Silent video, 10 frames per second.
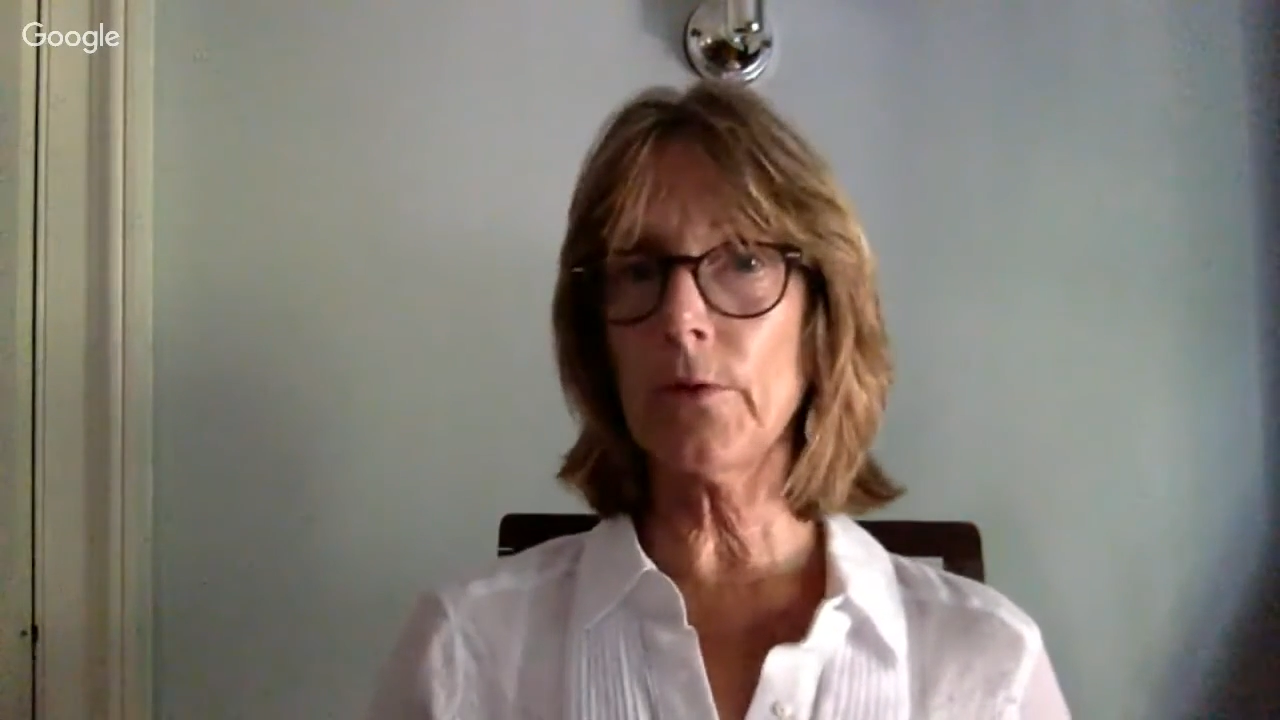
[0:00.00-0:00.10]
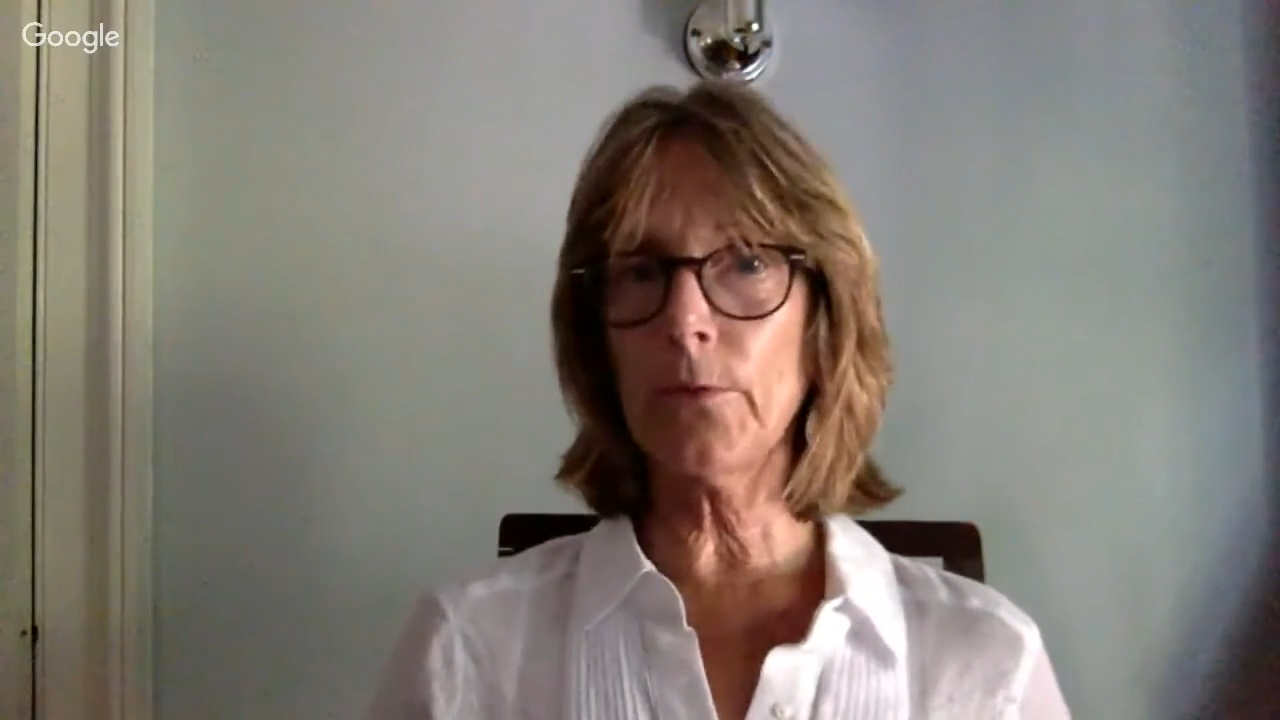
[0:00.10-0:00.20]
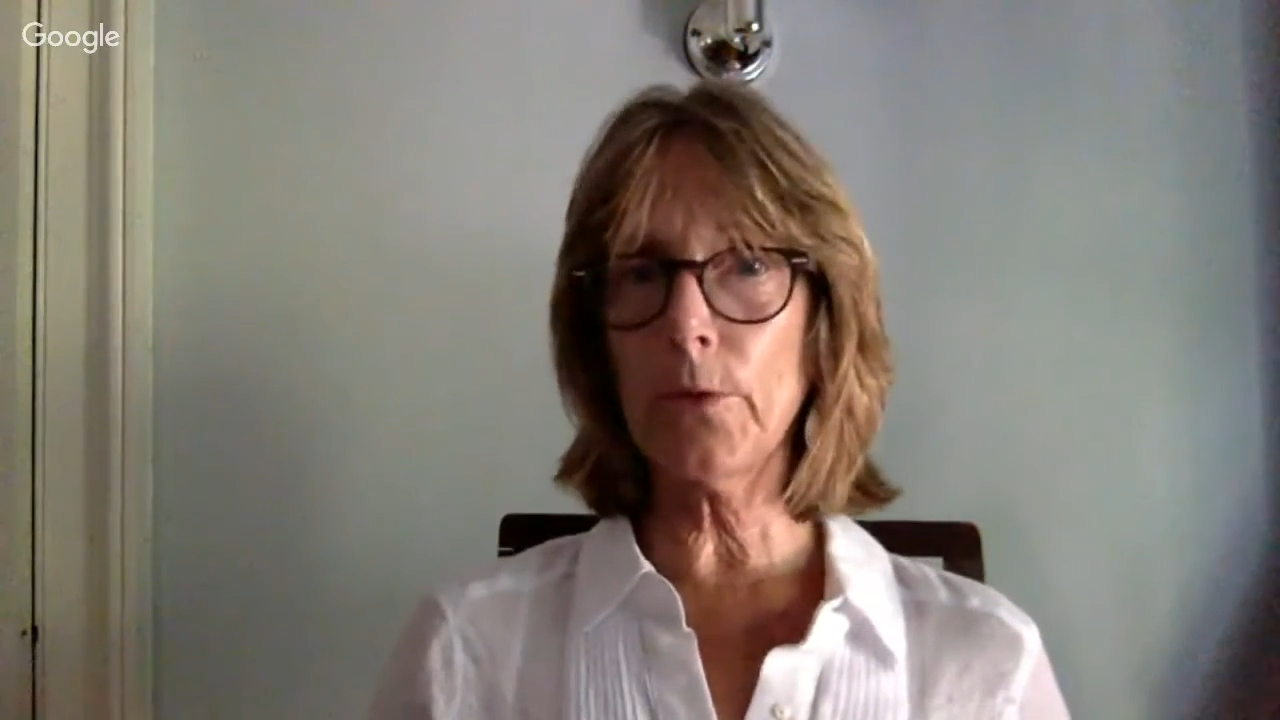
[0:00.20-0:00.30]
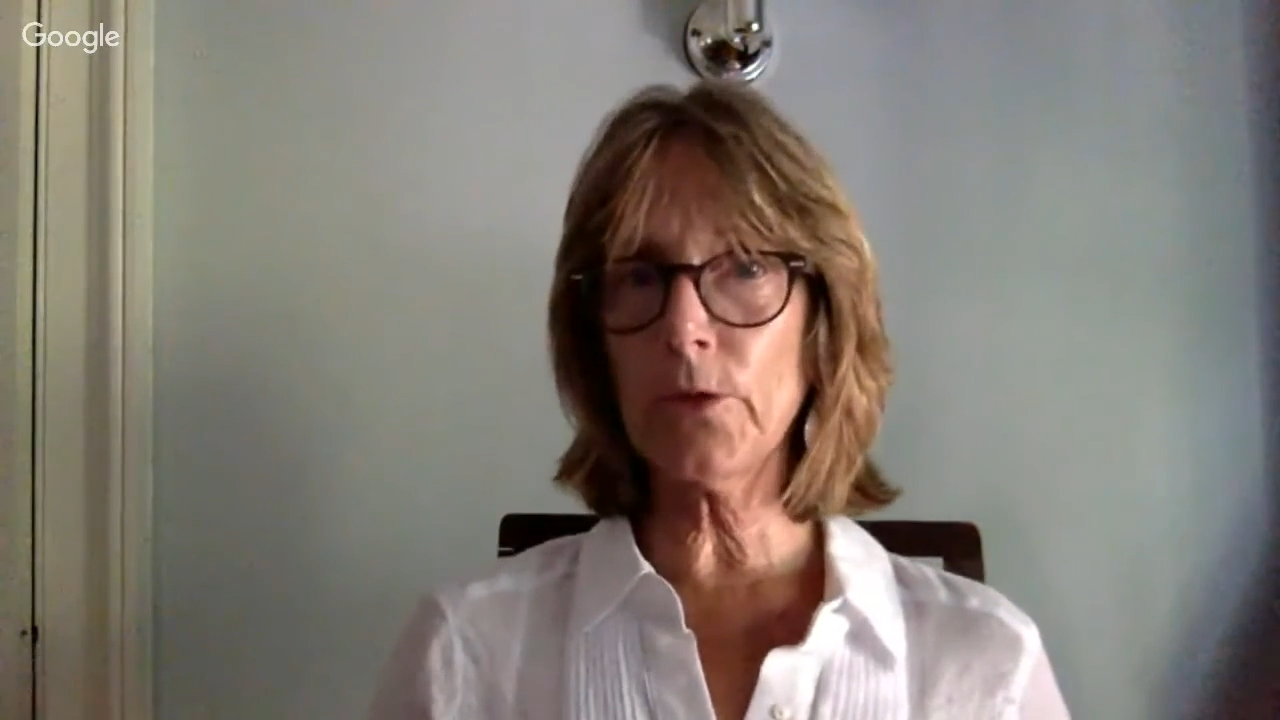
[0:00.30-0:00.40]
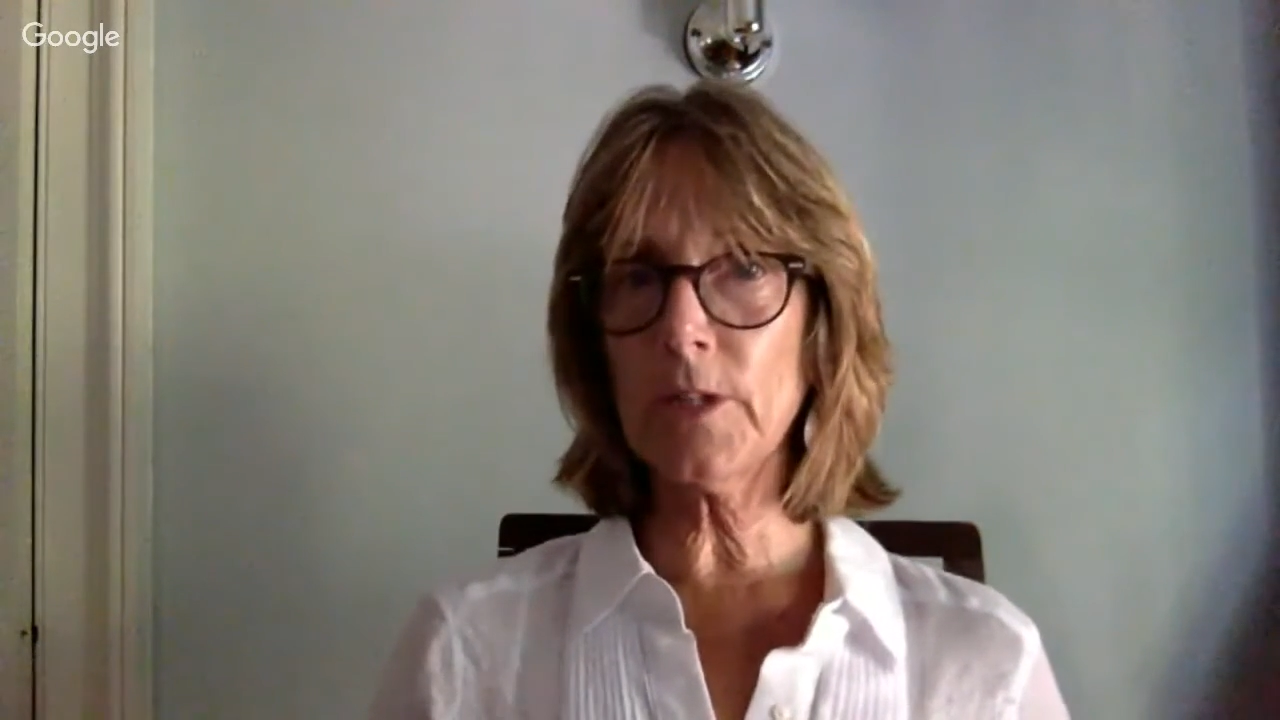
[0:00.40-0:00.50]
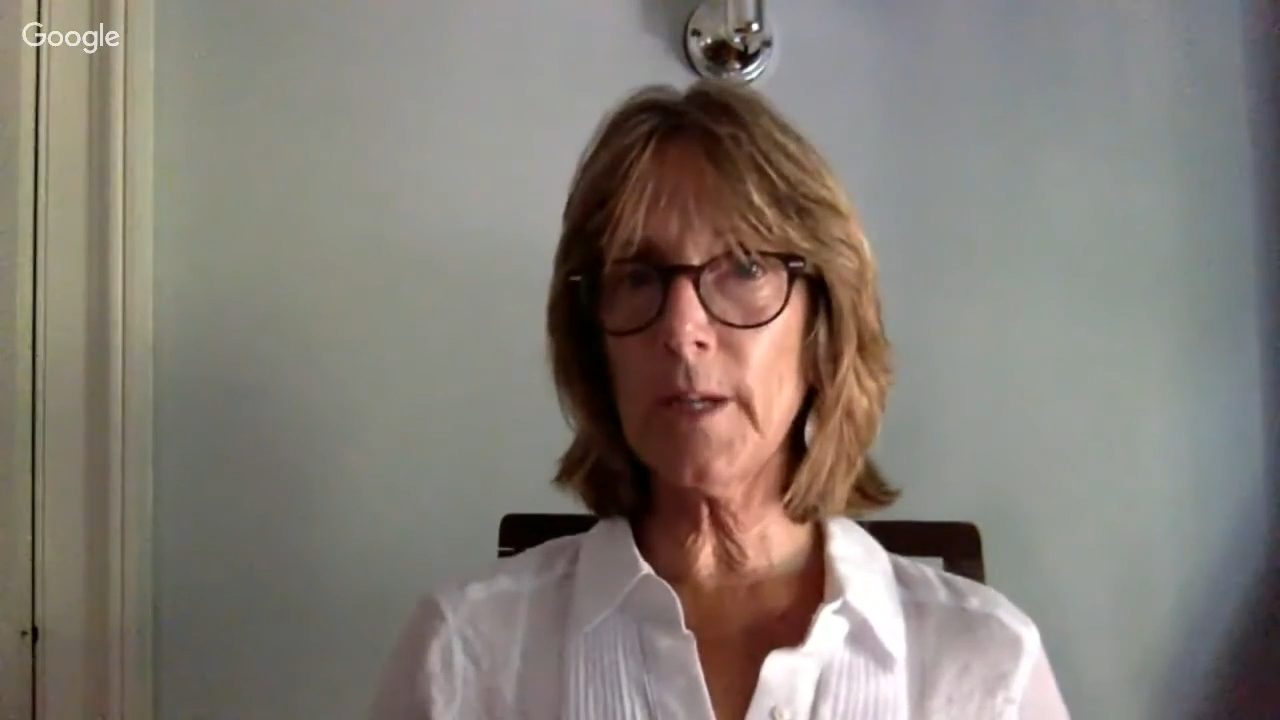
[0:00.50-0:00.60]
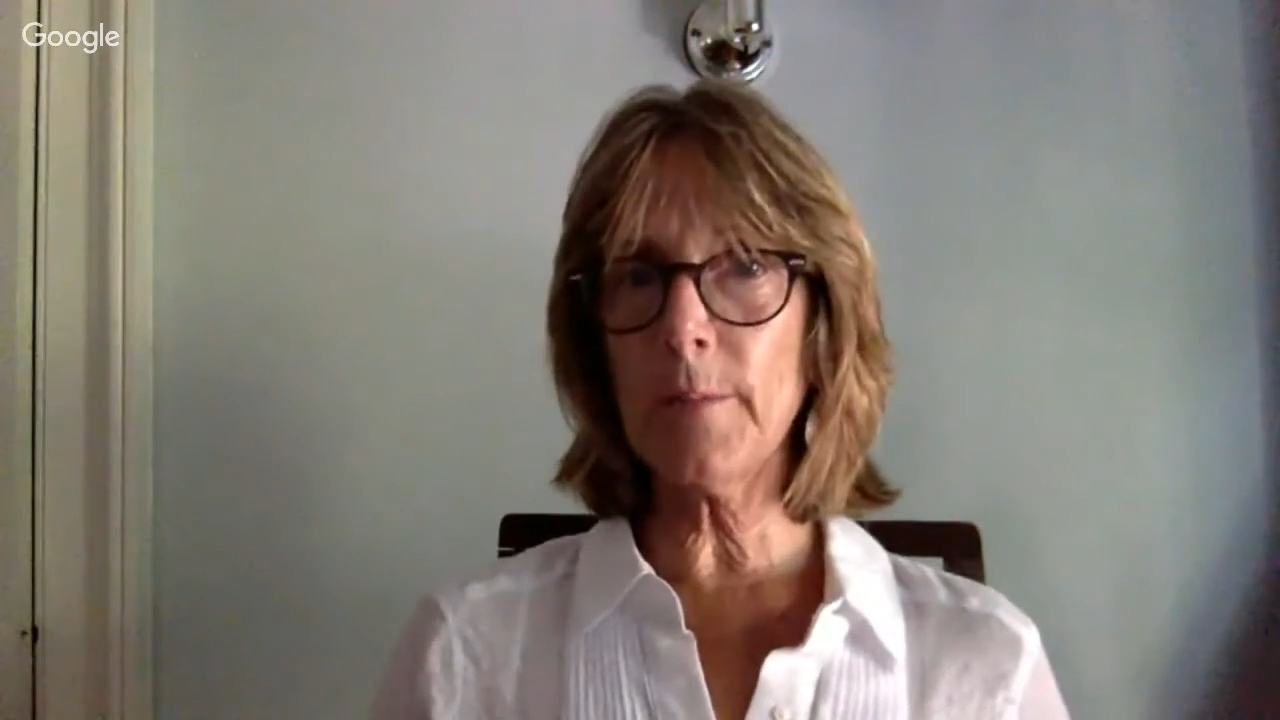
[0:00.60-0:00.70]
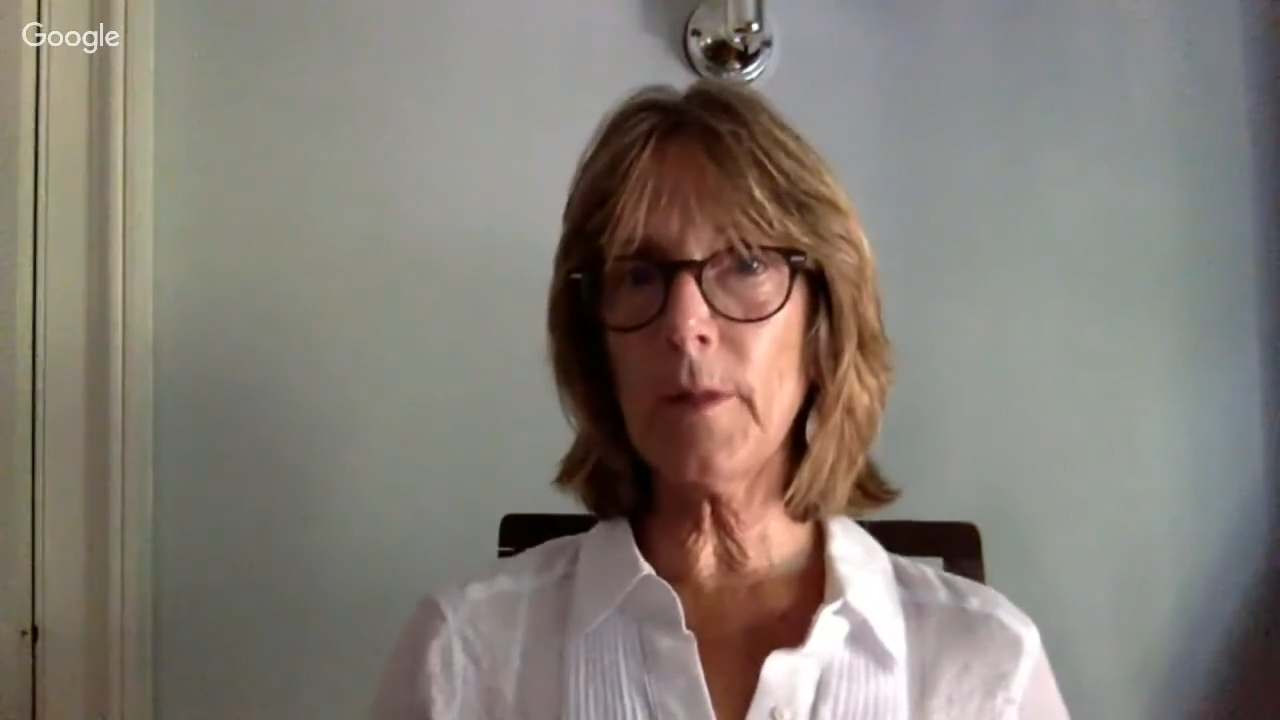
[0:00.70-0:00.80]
first-time